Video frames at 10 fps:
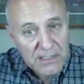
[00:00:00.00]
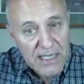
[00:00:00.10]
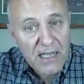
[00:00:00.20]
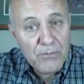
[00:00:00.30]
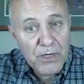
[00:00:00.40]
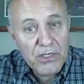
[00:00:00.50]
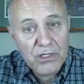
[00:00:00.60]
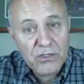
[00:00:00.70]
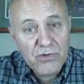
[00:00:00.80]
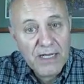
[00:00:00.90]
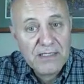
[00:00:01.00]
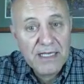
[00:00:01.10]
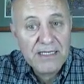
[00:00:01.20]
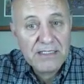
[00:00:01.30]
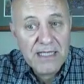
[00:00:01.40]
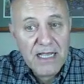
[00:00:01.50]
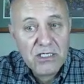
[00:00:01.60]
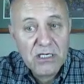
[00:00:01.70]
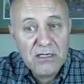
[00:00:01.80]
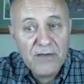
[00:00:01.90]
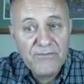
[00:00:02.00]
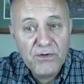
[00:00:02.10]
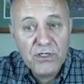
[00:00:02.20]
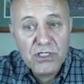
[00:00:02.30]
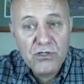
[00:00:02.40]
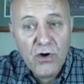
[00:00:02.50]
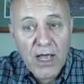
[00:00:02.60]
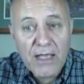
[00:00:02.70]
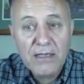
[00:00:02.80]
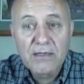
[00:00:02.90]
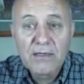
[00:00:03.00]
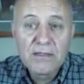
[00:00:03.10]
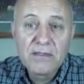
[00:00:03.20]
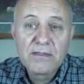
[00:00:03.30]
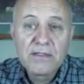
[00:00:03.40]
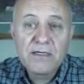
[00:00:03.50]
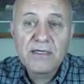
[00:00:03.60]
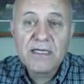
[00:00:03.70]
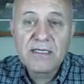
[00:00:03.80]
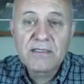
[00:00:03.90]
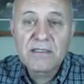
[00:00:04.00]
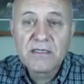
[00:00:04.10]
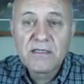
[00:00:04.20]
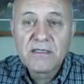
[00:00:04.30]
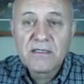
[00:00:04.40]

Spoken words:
The second one you can translate as nation, a foolish goy. There it is.